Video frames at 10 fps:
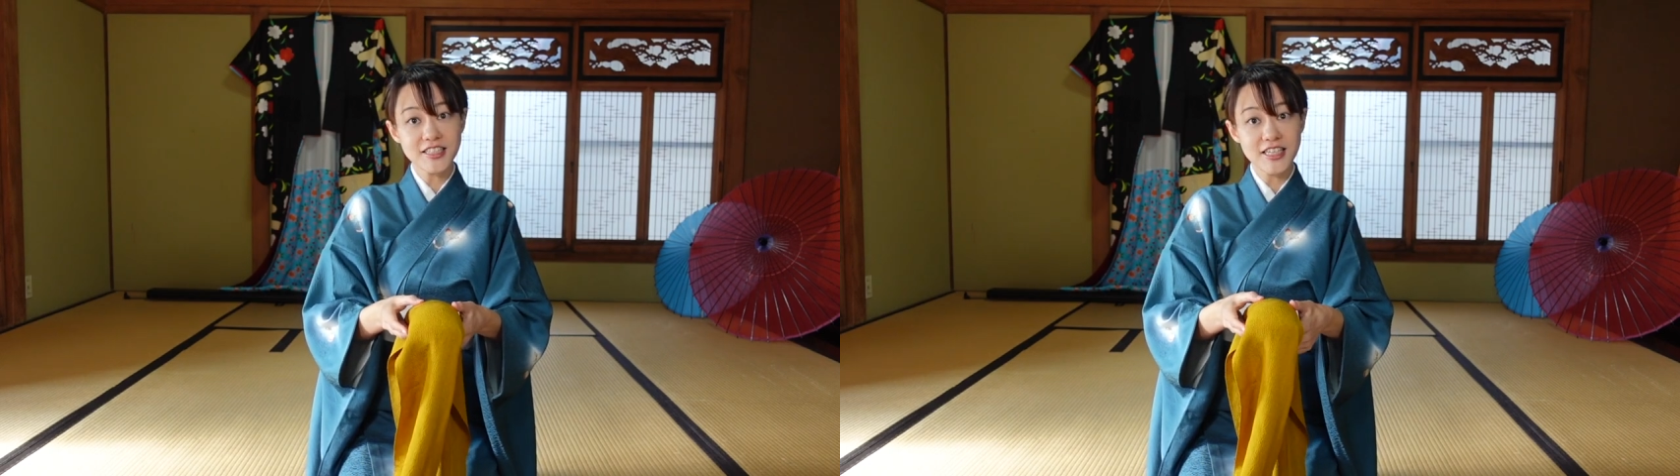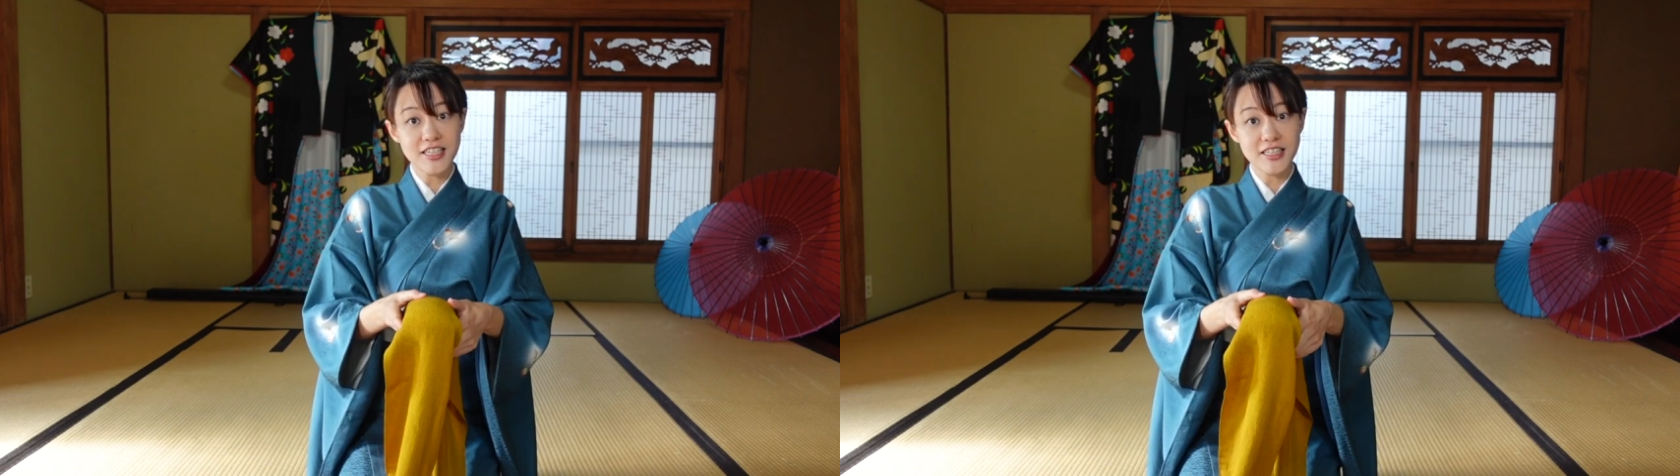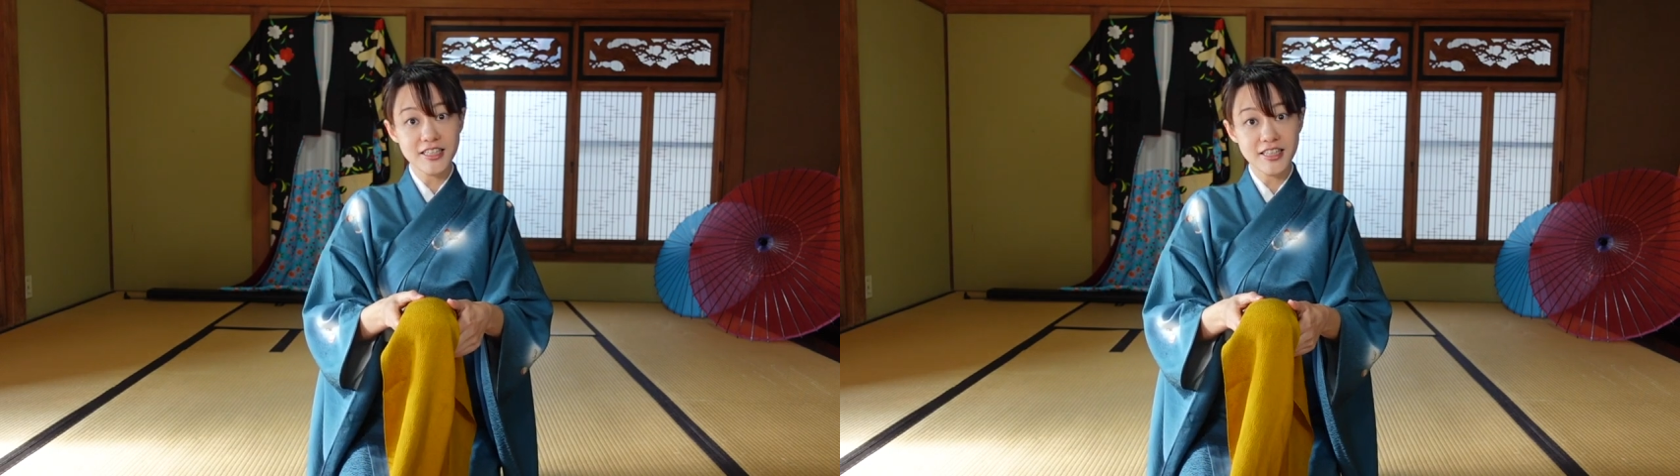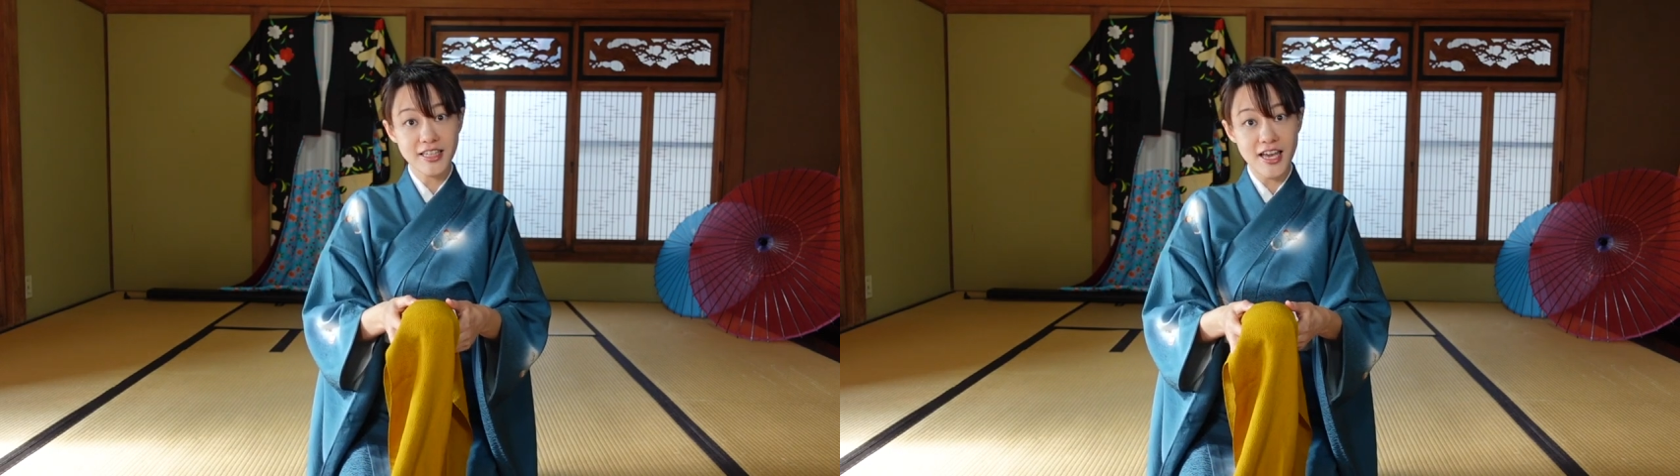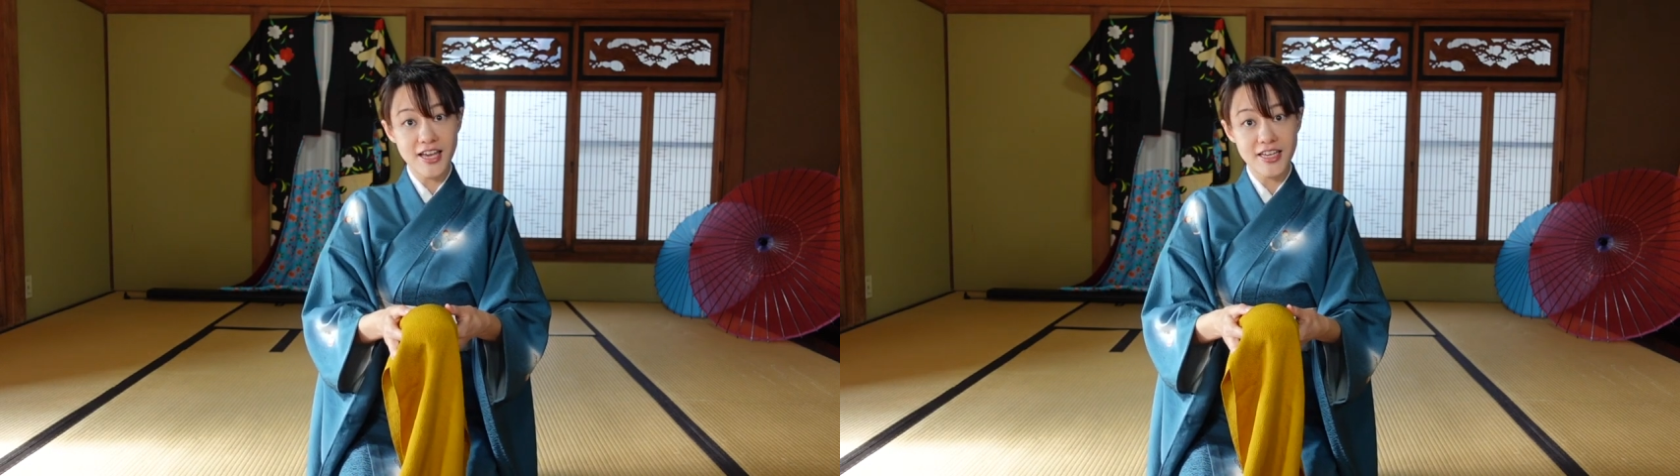in
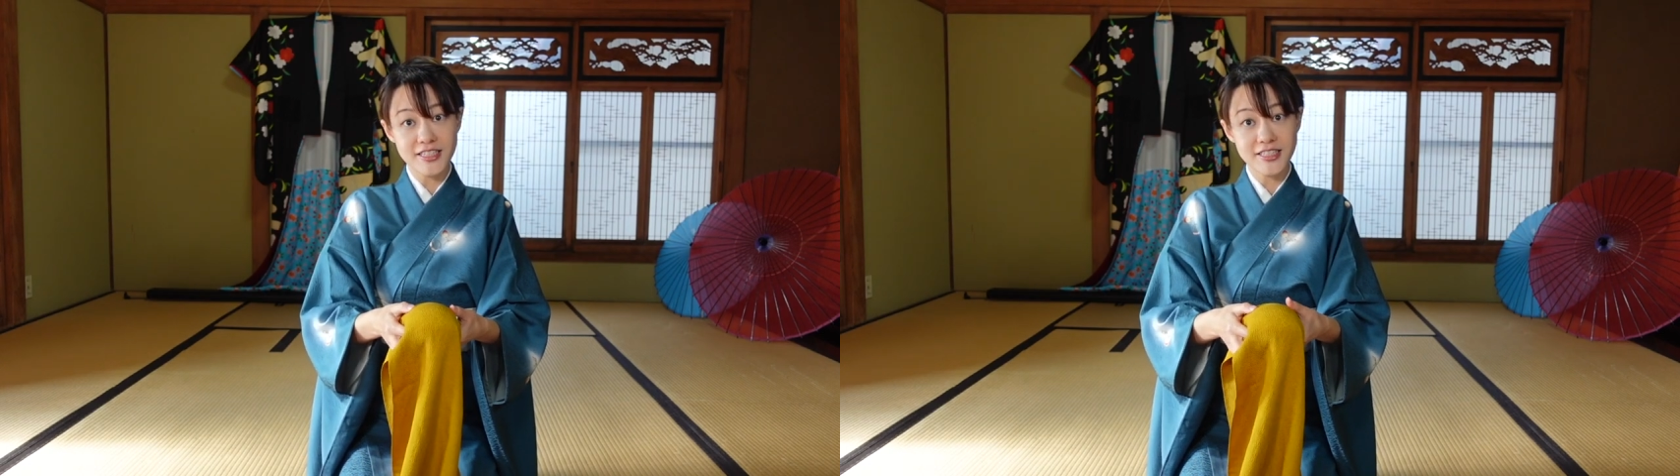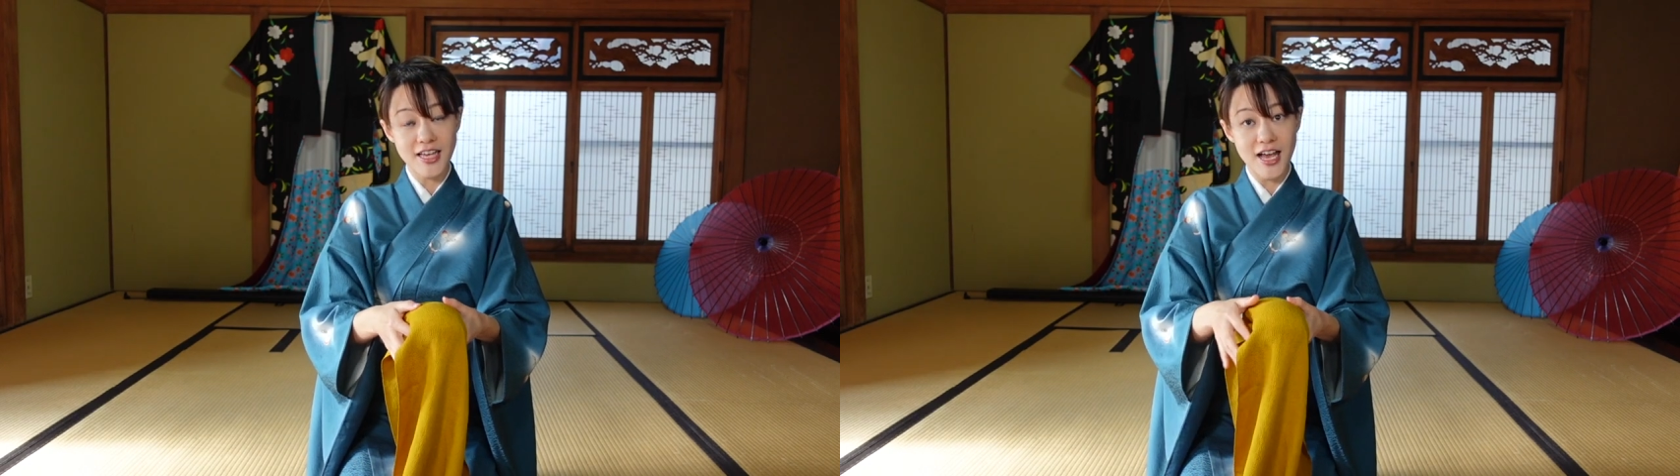case,